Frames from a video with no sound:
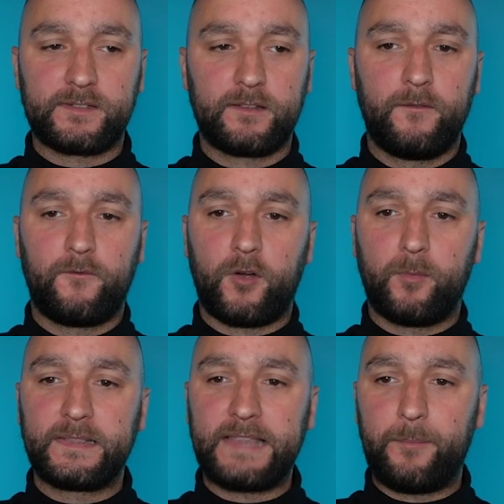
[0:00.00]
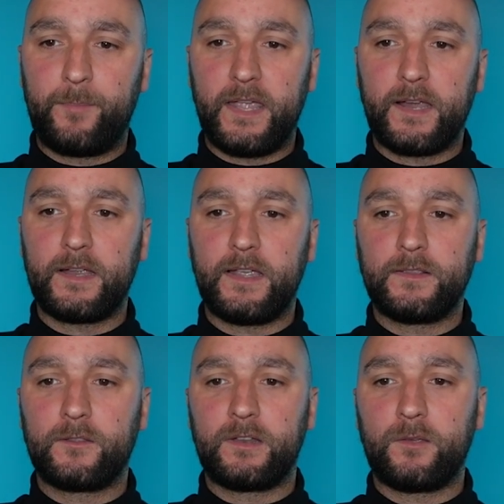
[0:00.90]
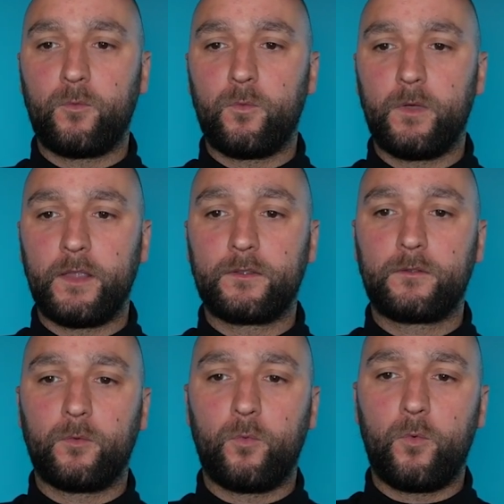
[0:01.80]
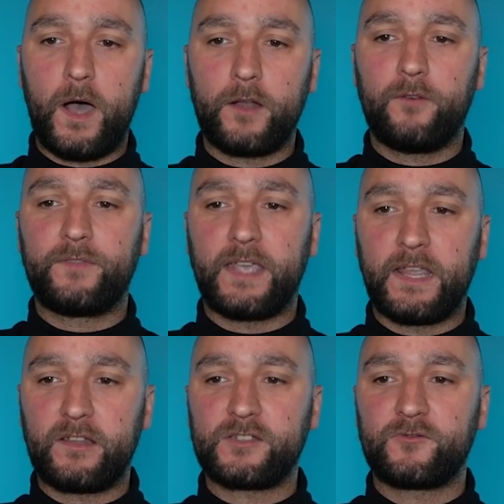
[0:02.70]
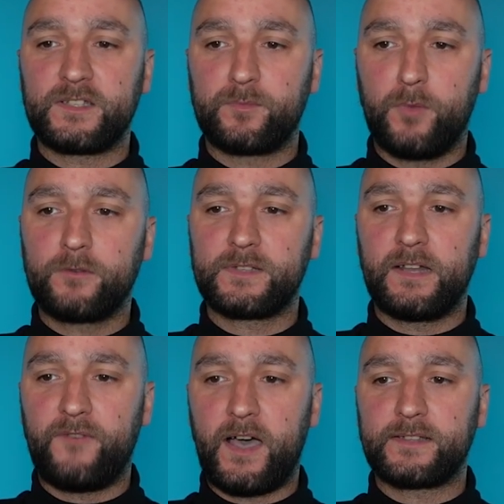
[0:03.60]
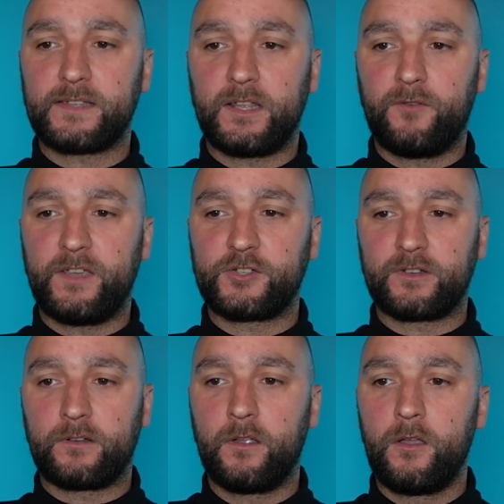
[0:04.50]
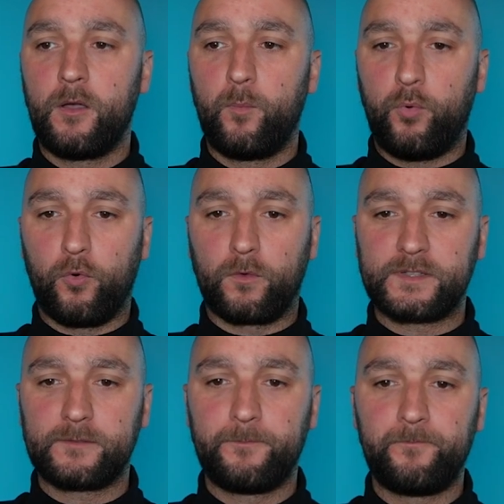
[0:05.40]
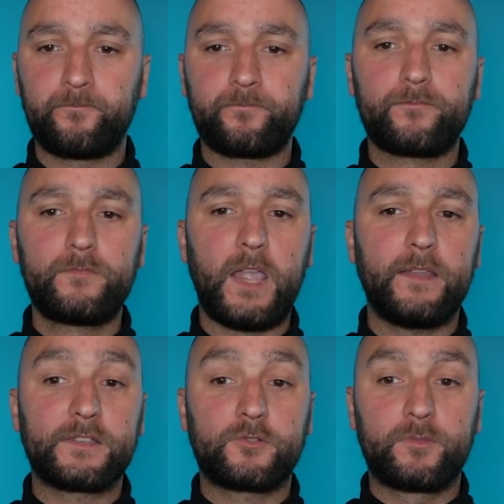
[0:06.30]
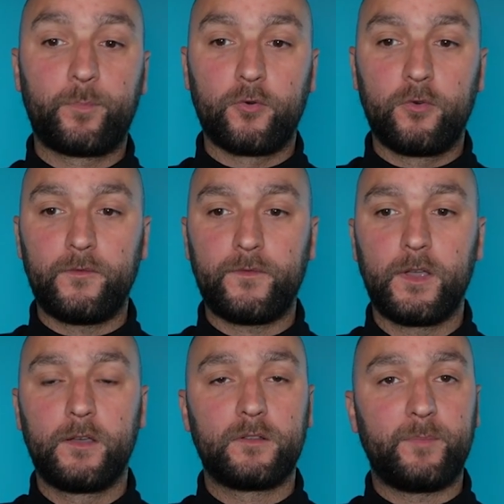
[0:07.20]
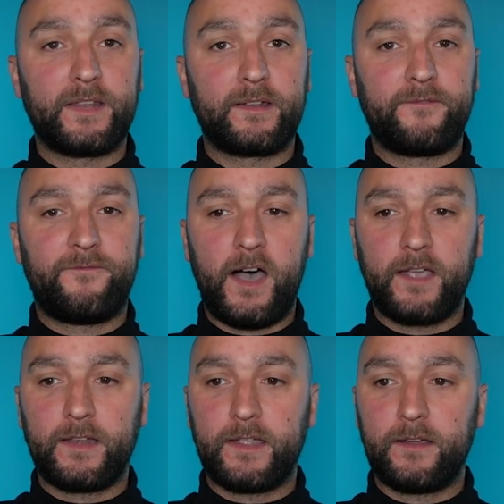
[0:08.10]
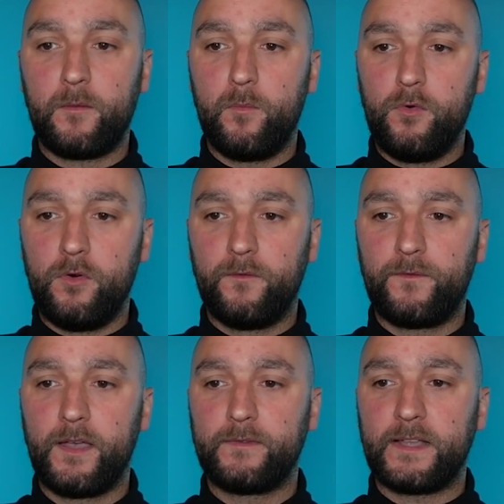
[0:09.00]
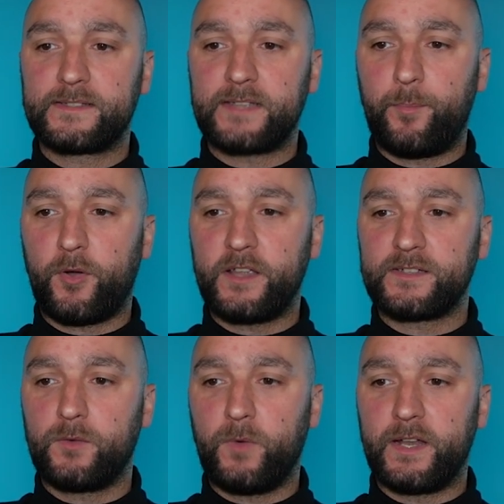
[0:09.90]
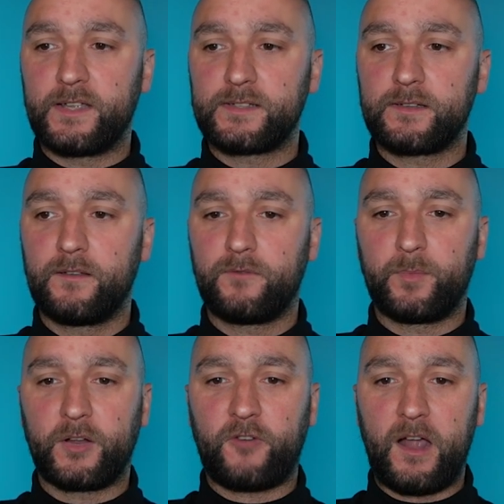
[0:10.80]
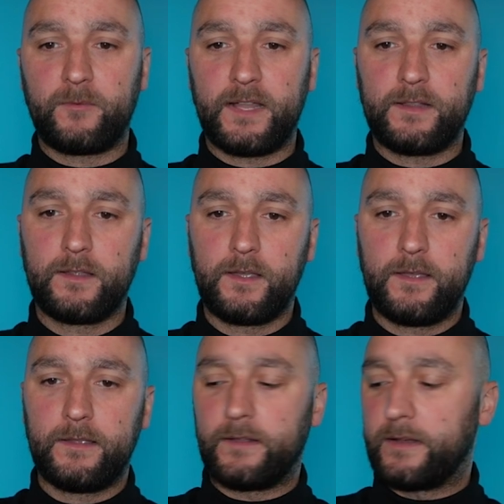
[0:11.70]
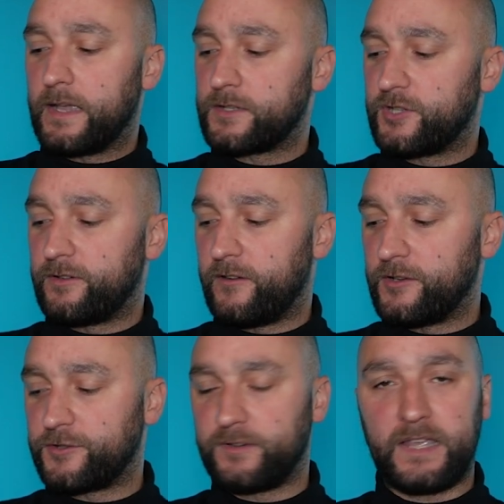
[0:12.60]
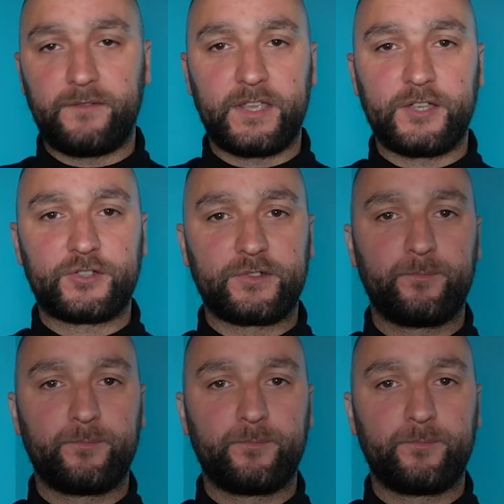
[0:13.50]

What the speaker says: from tapping into one of the industry's most advanced innovation pools. This could prove to be the defining move that separates the winners from the grounded, the next generation aviation.